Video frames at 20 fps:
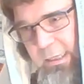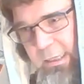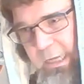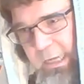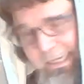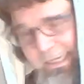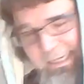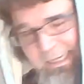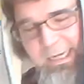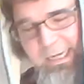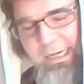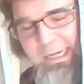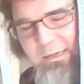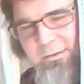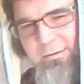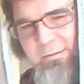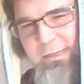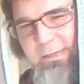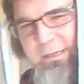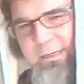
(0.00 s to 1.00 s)
And he got a
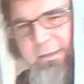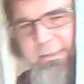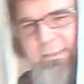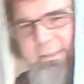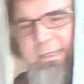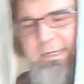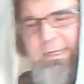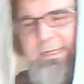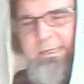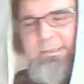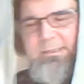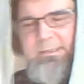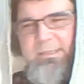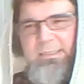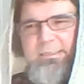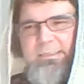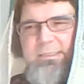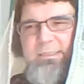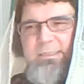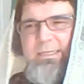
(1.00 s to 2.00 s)
little irritated. He
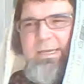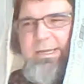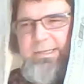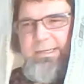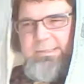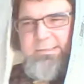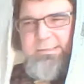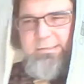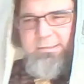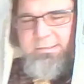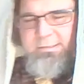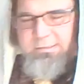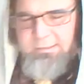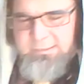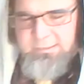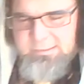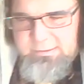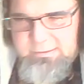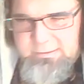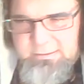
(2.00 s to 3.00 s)
said, yes,
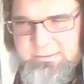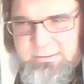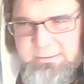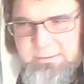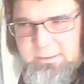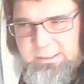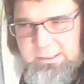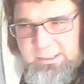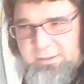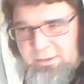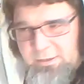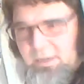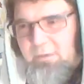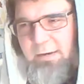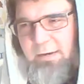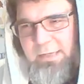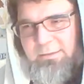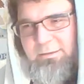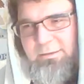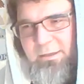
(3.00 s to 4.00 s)
you know
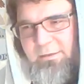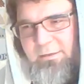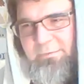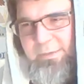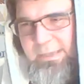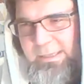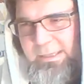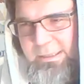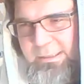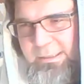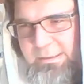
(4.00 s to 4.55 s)
I love you.